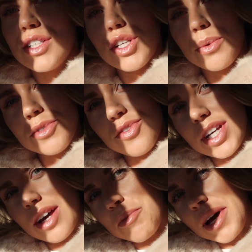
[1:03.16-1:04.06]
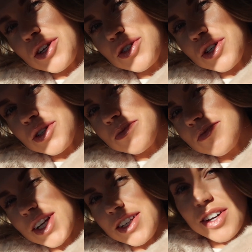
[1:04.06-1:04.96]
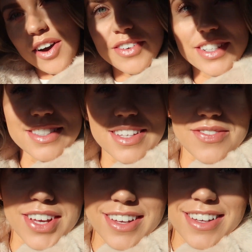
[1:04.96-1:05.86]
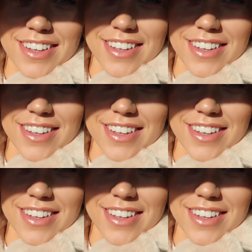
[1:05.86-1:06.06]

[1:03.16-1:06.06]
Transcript: Tom's filling up petrol, and you can't really see me.